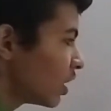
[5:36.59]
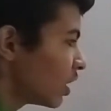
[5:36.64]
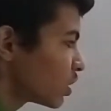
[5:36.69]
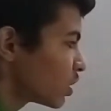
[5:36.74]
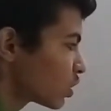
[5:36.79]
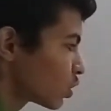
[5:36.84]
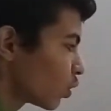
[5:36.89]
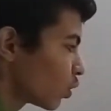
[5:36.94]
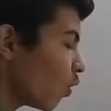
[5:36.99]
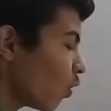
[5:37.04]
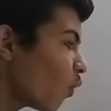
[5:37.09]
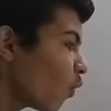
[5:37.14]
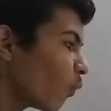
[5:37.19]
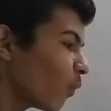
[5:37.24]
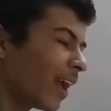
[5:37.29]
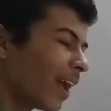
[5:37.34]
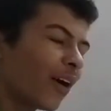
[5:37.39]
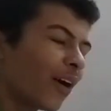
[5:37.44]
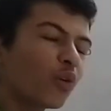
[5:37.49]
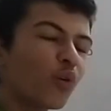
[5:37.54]
So
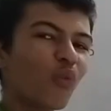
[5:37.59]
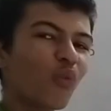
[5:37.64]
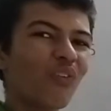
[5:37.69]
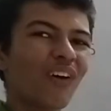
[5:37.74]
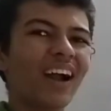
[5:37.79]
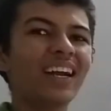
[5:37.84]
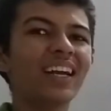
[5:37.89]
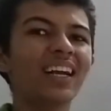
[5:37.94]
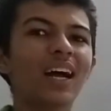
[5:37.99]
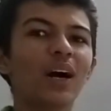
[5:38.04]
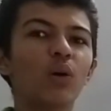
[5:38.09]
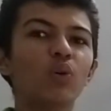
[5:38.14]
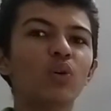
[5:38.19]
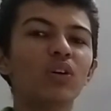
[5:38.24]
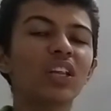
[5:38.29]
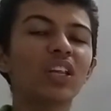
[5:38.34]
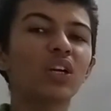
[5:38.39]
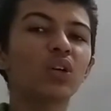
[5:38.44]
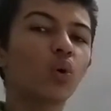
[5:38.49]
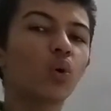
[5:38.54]
we have to find out
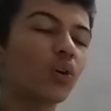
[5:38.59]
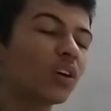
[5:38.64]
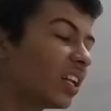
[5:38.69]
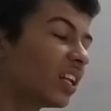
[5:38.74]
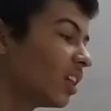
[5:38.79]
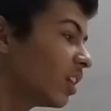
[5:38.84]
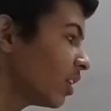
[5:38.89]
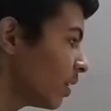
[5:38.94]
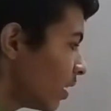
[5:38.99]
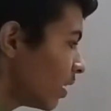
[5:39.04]
the total